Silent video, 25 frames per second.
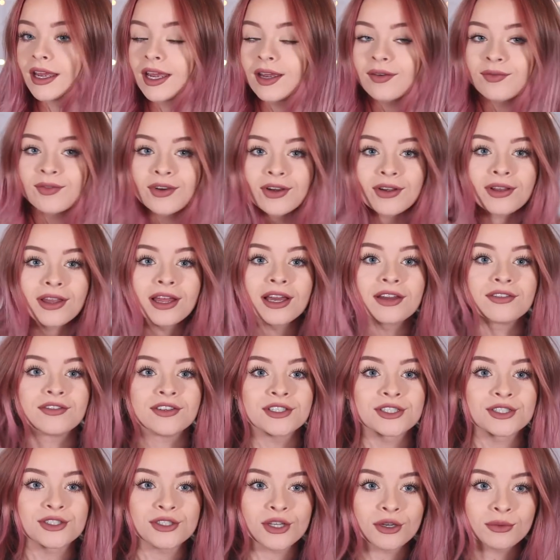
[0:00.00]
In real
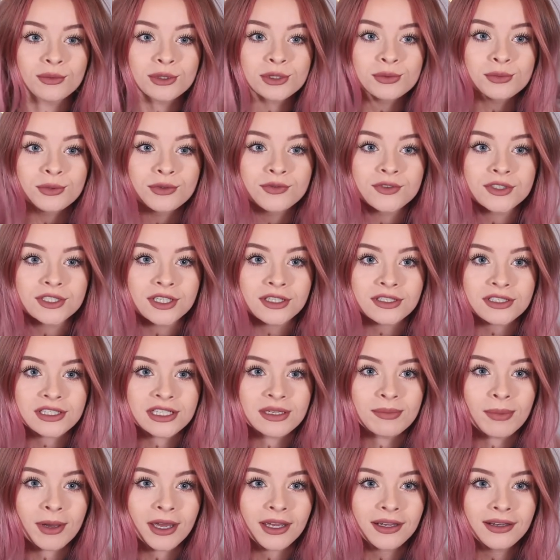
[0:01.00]
life it's so much more of a
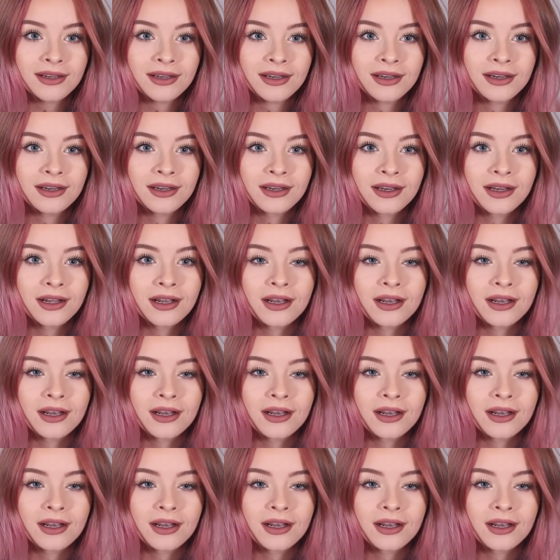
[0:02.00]
dusky pink.